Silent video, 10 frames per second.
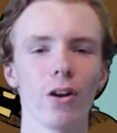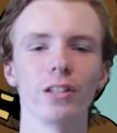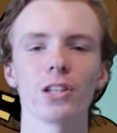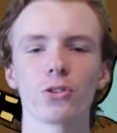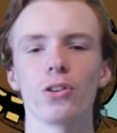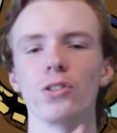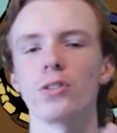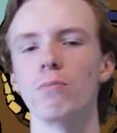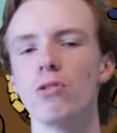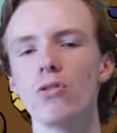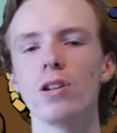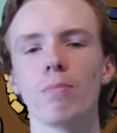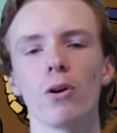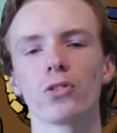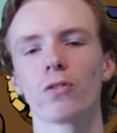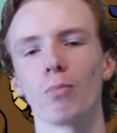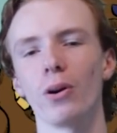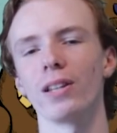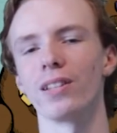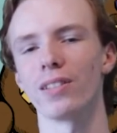on yesterday's community post for
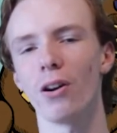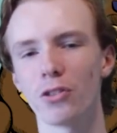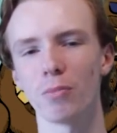pointing this out